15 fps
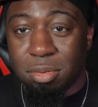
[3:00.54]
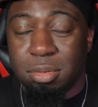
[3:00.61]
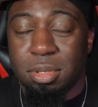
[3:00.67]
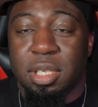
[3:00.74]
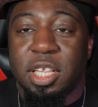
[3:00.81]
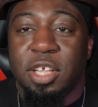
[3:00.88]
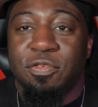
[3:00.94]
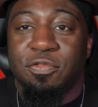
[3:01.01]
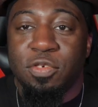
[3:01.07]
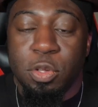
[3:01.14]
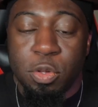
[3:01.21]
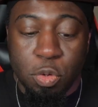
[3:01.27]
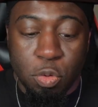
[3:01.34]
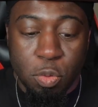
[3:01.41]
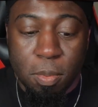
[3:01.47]
if
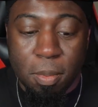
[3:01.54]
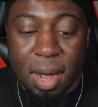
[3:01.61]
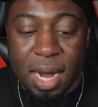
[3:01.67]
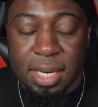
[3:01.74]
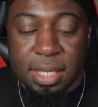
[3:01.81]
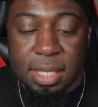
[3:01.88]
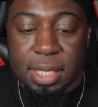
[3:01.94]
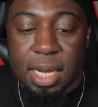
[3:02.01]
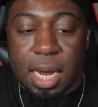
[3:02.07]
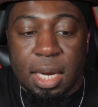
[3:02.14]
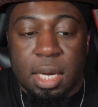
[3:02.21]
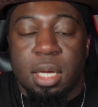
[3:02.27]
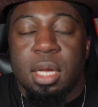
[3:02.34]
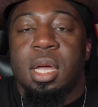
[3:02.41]
you might say.